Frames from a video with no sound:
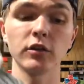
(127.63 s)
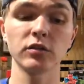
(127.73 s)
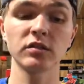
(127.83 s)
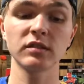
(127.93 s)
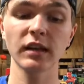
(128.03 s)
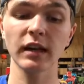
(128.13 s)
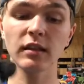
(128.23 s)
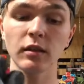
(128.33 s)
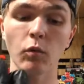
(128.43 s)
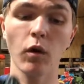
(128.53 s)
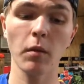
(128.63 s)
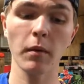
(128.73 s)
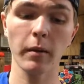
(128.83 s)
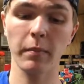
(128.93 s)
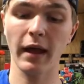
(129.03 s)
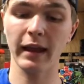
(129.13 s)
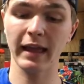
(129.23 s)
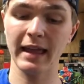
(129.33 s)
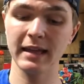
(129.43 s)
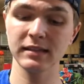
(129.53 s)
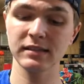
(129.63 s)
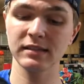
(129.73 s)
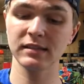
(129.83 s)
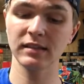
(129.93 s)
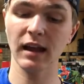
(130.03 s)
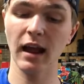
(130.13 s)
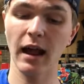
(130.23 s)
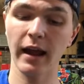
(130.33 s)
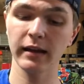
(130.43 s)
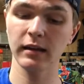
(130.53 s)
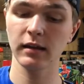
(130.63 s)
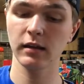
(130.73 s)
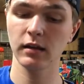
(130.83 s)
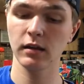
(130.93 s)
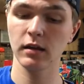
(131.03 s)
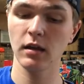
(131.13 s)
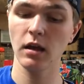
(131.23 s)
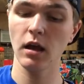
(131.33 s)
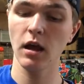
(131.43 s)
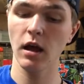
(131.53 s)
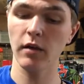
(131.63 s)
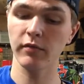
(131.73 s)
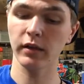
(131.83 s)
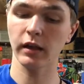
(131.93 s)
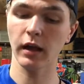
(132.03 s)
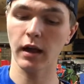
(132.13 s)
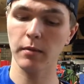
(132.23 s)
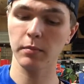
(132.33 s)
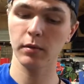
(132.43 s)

you'll stick the Walmart bag inside of the cup,